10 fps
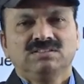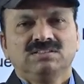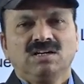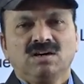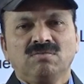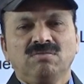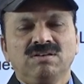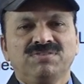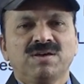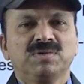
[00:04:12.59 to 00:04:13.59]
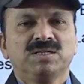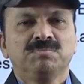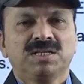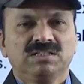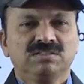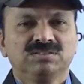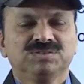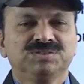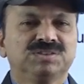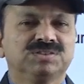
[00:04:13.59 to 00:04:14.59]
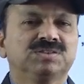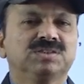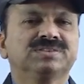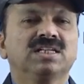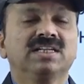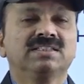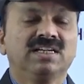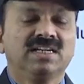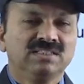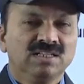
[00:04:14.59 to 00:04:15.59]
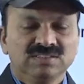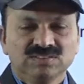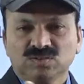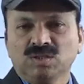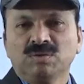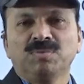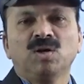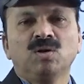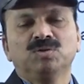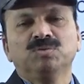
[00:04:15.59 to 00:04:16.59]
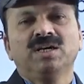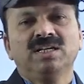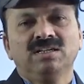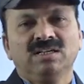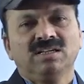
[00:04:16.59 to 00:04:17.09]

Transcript: They are one family, brothers or sisters like that. So they belong to one